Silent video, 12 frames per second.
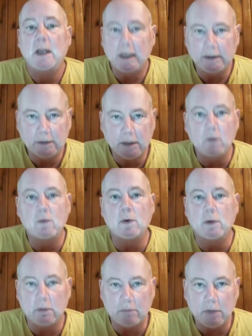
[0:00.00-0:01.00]
a
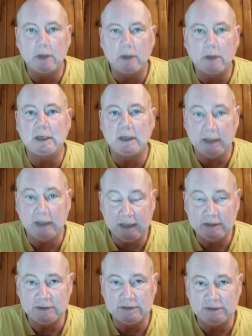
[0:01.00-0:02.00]
local marketing
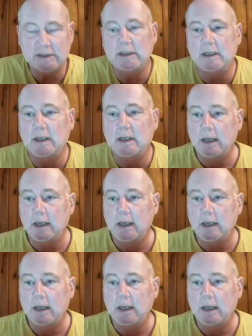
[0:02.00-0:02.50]
agency.